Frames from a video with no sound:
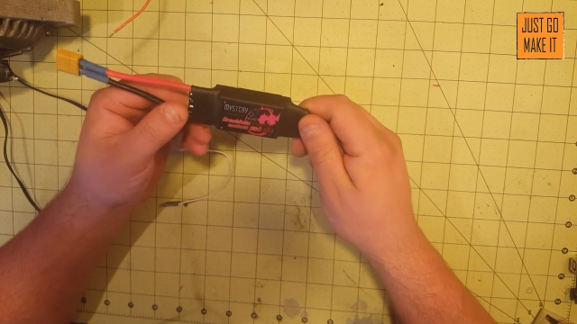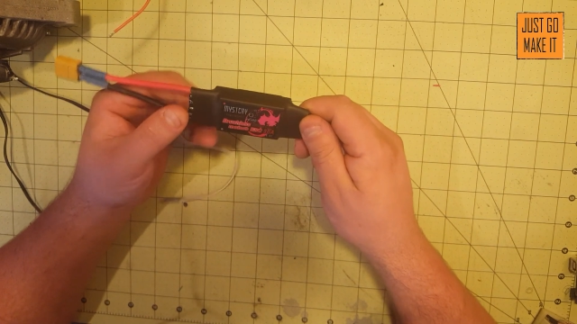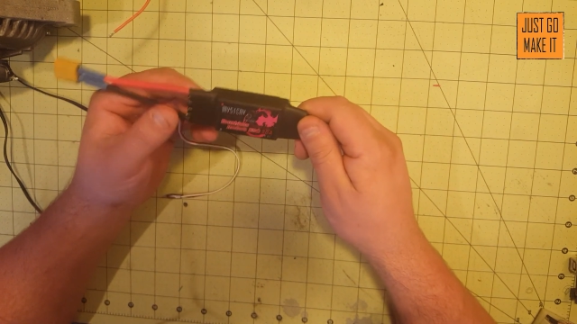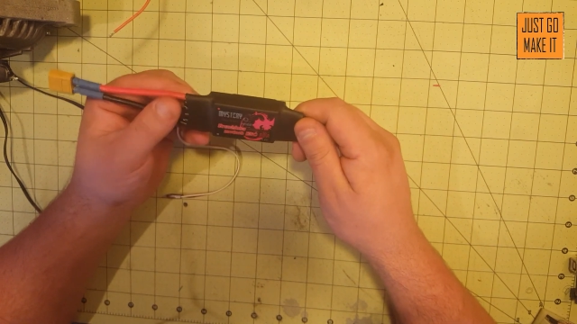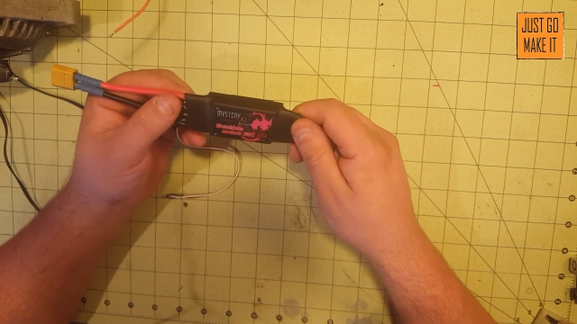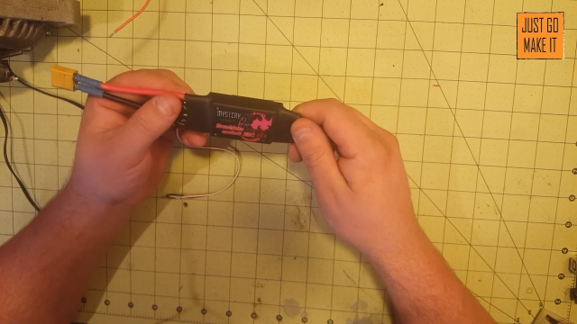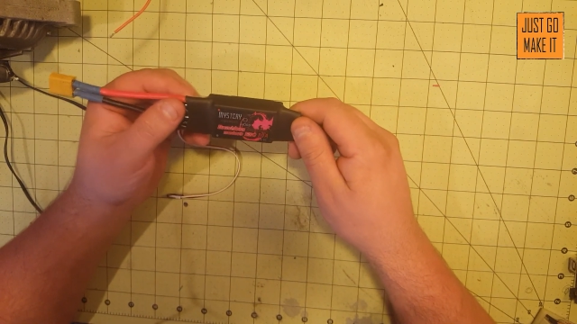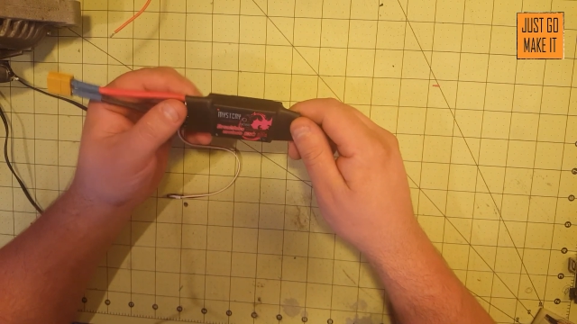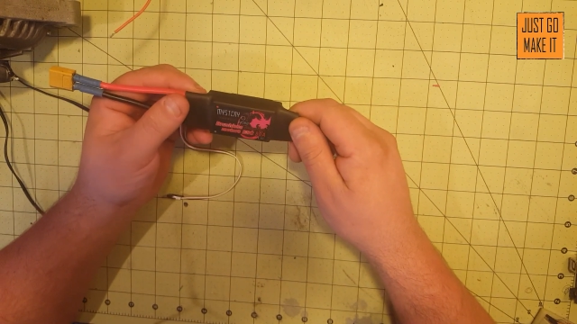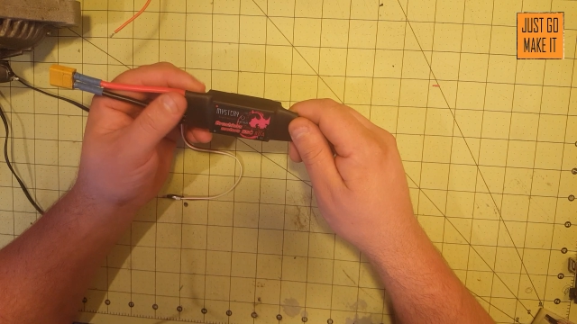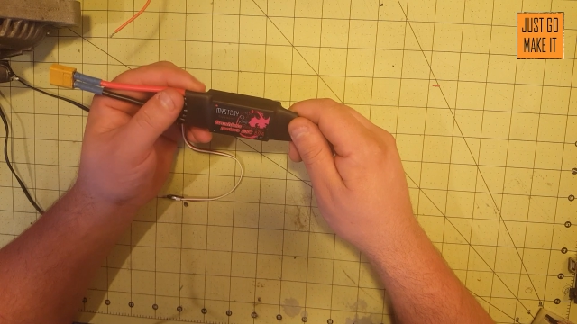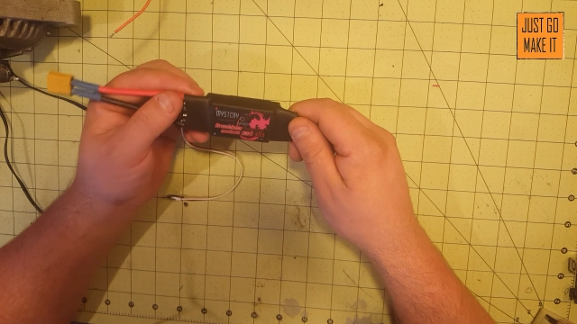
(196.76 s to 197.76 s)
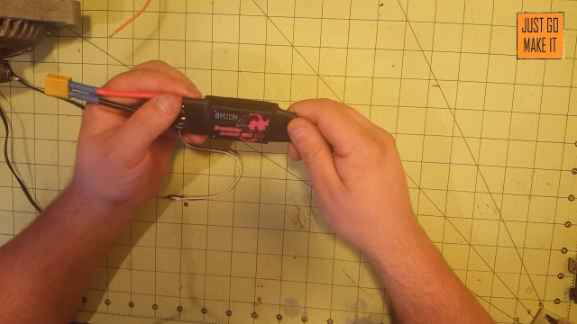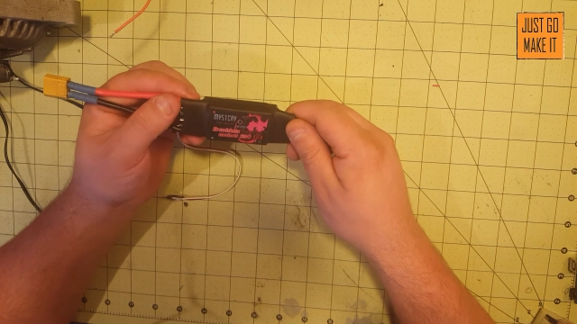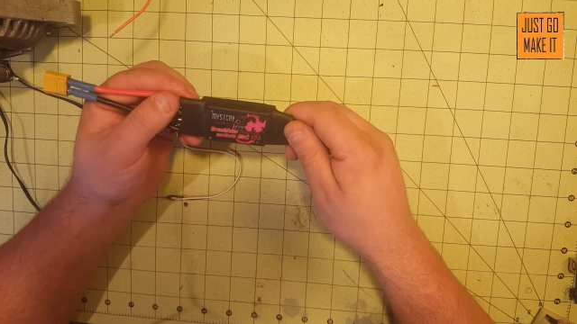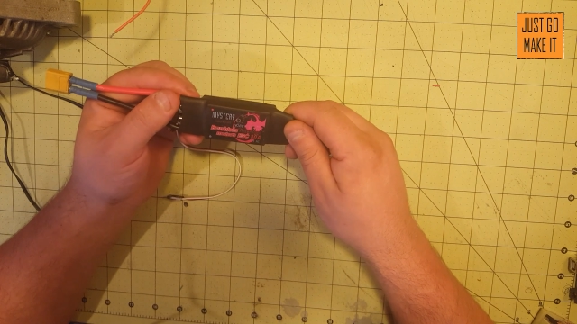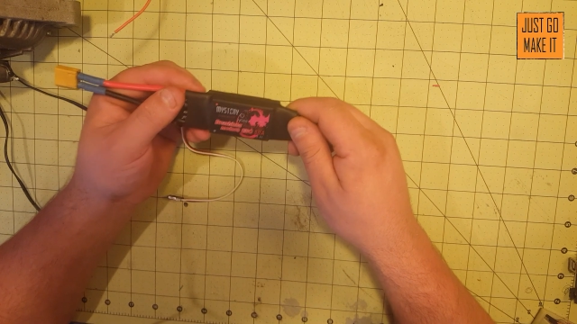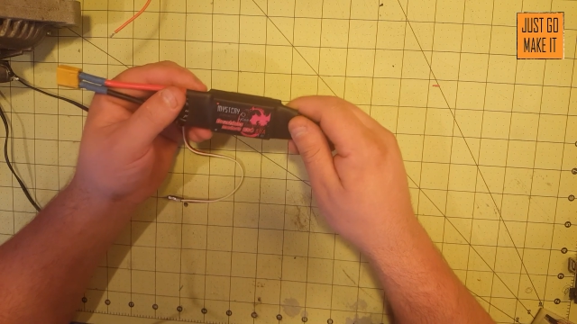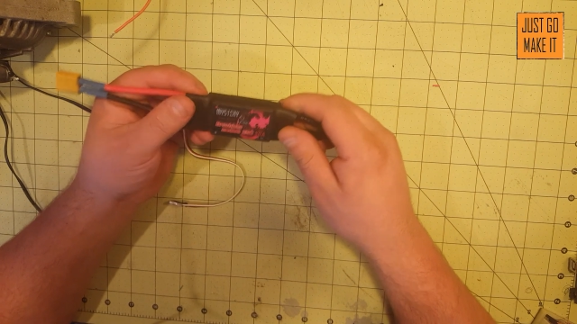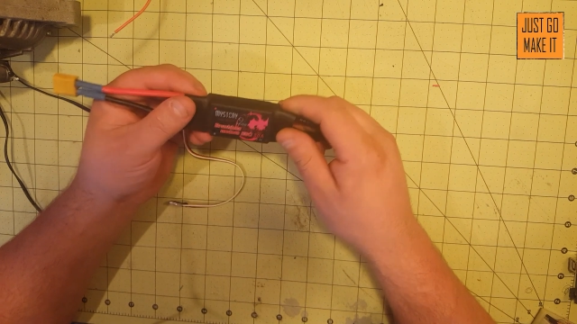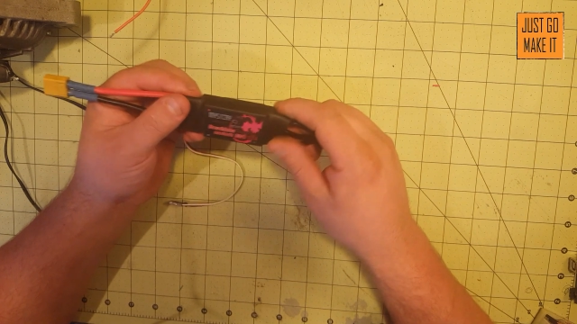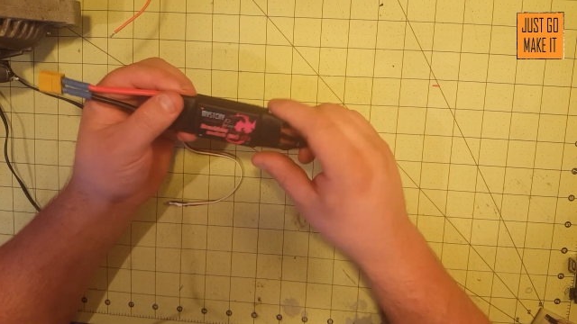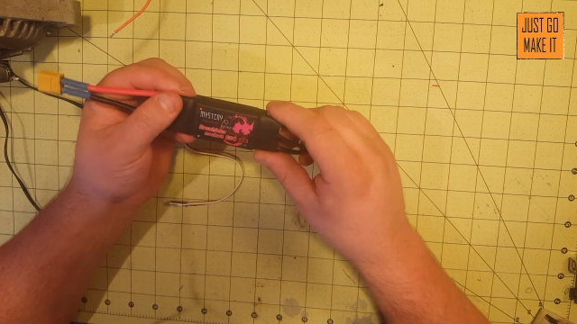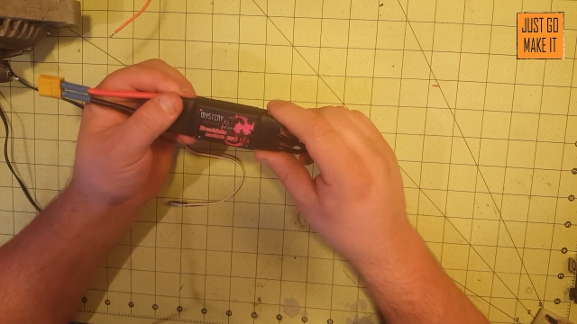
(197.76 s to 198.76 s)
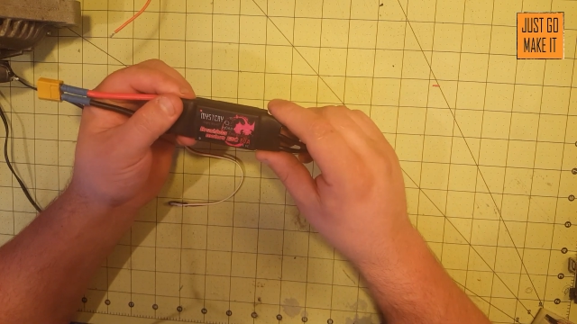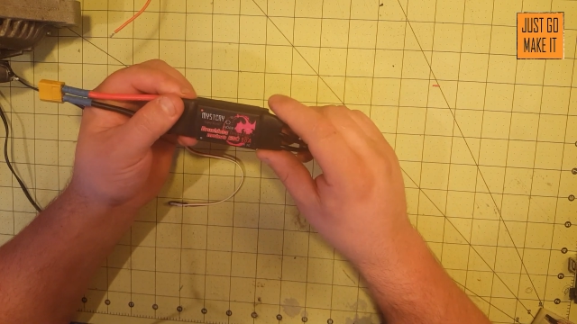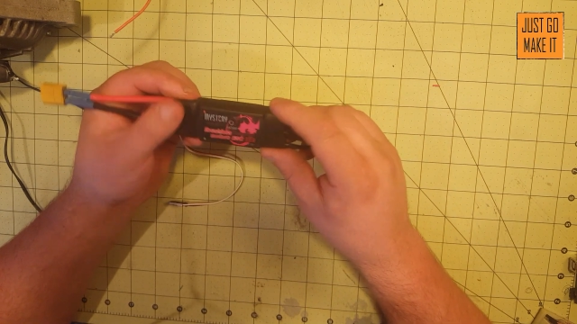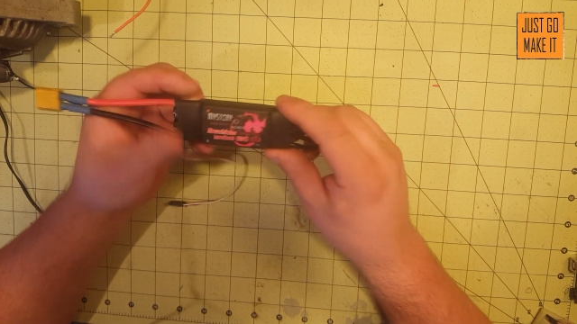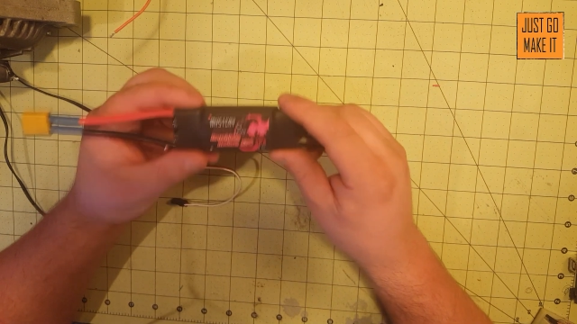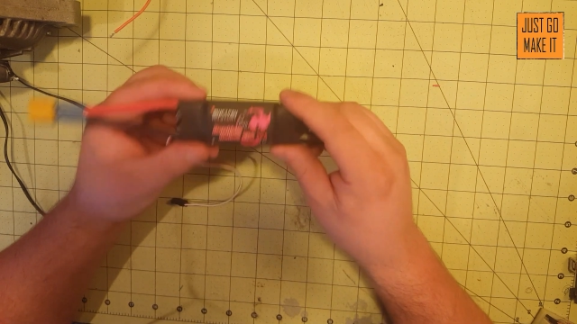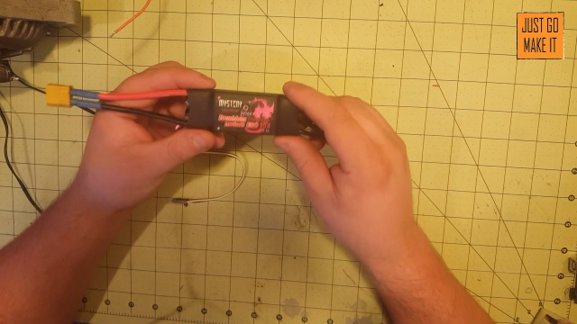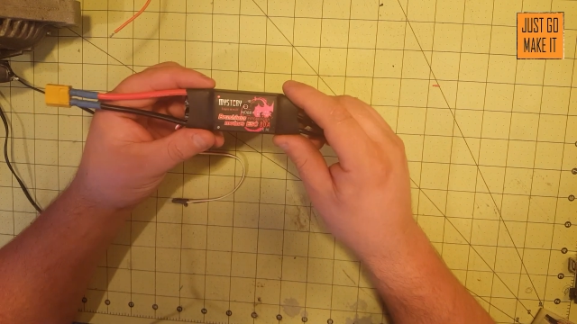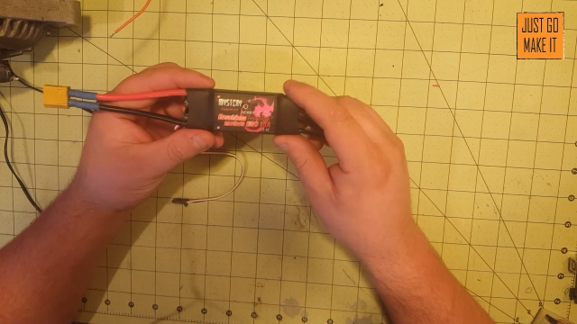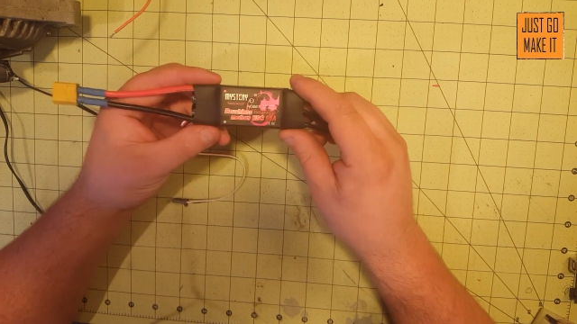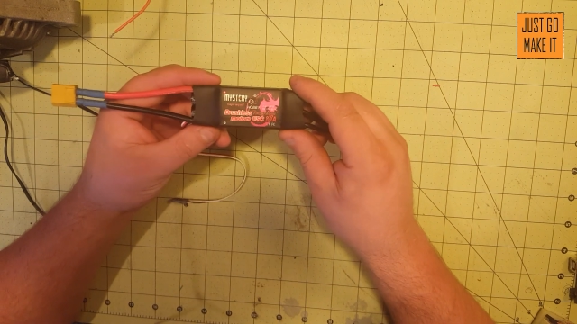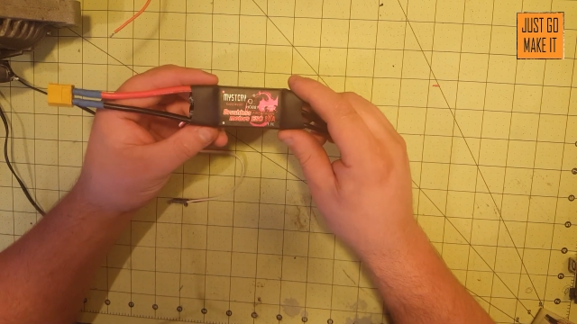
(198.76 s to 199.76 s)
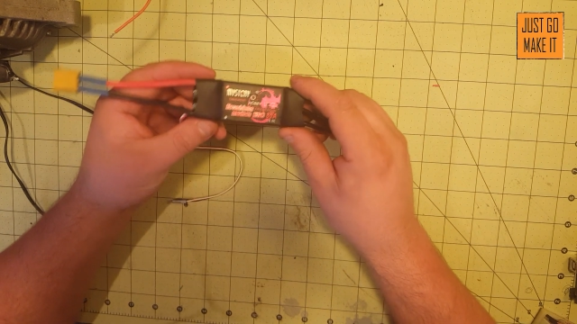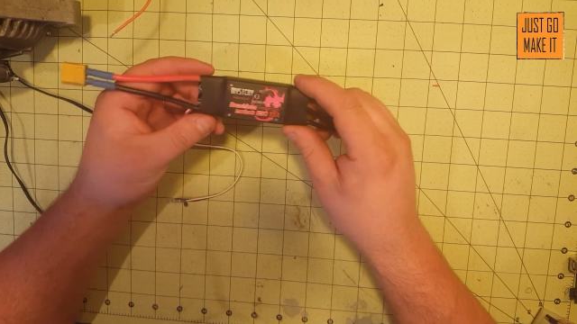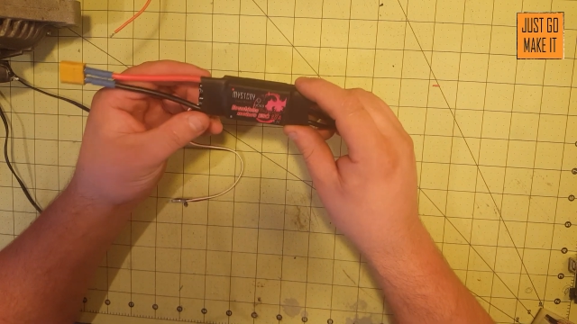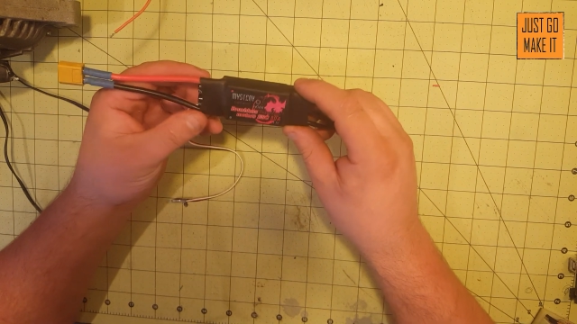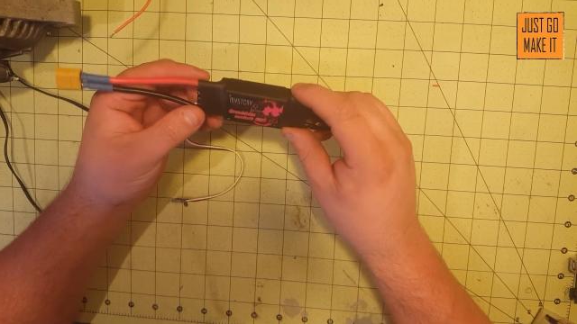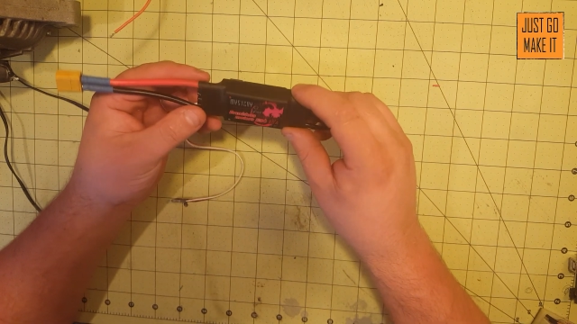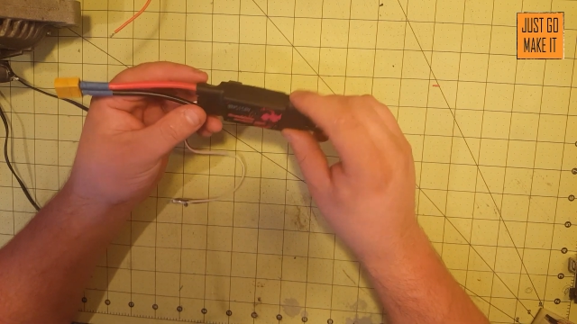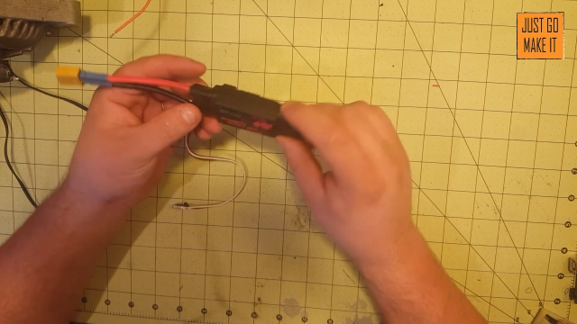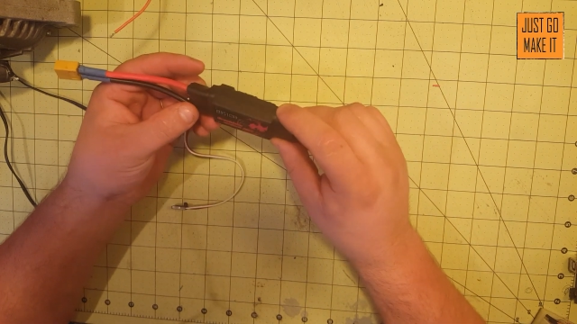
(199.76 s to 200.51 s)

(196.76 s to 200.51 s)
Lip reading: No face is visible, so there are no lips to read.